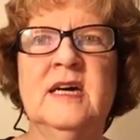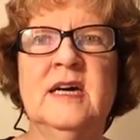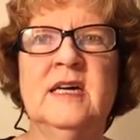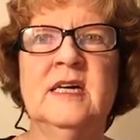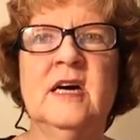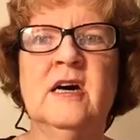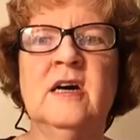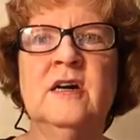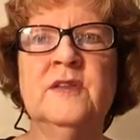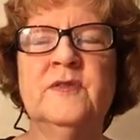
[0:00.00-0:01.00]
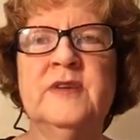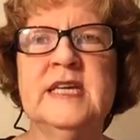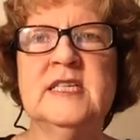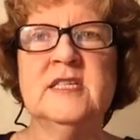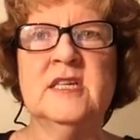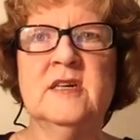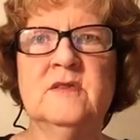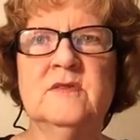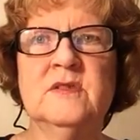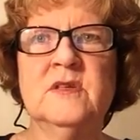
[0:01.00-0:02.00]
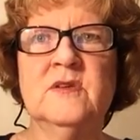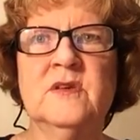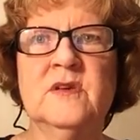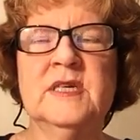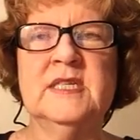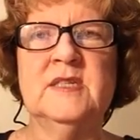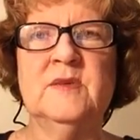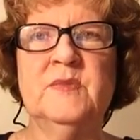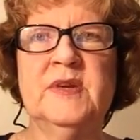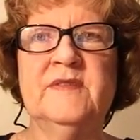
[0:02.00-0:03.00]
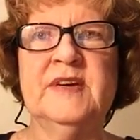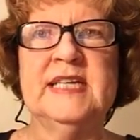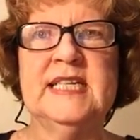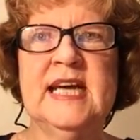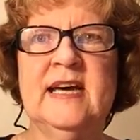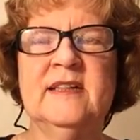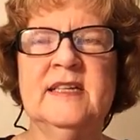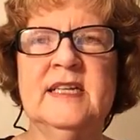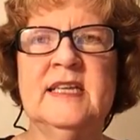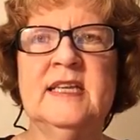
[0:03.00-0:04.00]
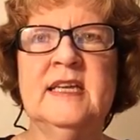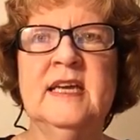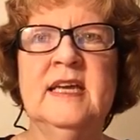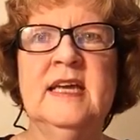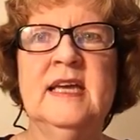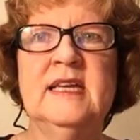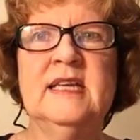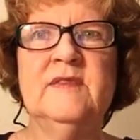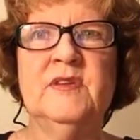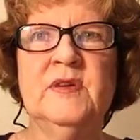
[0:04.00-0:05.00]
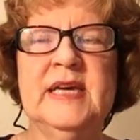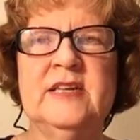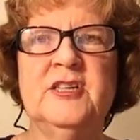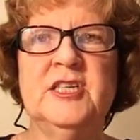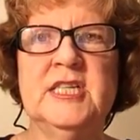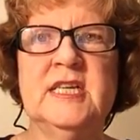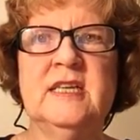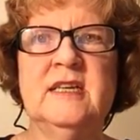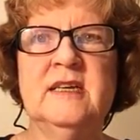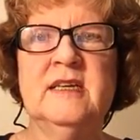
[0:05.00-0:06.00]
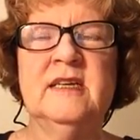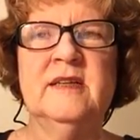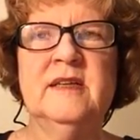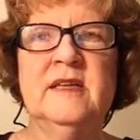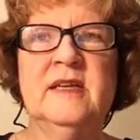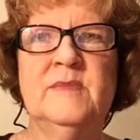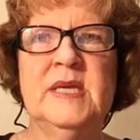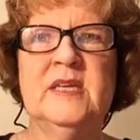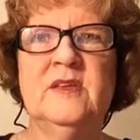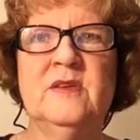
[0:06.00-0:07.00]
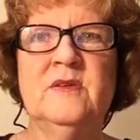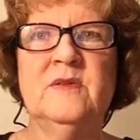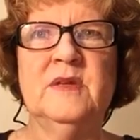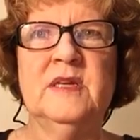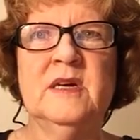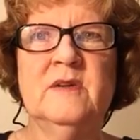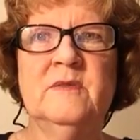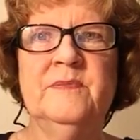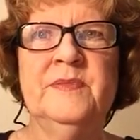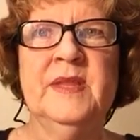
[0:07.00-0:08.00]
all the red stones are going to bring vitality and give you energy and make you, you know,